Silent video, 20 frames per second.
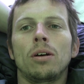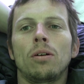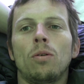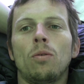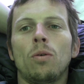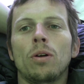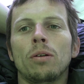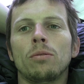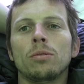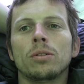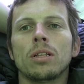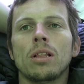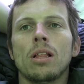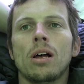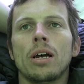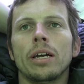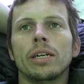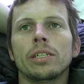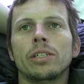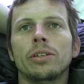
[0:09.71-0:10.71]
what it was
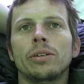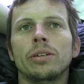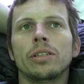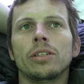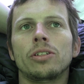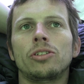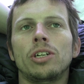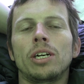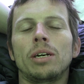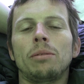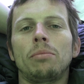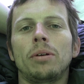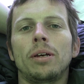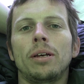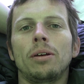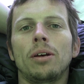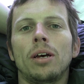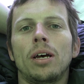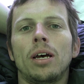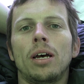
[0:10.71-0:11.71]
like doing the trip
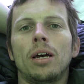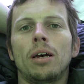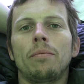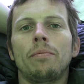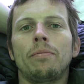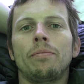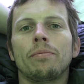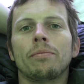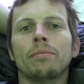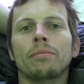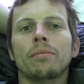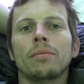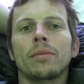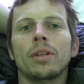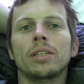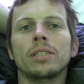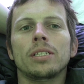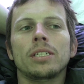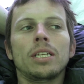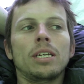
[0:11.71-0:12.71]
and
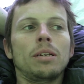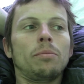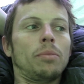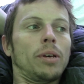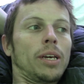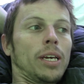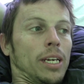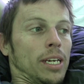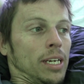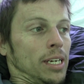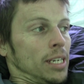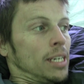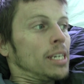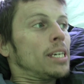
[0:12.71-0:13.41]
sleeping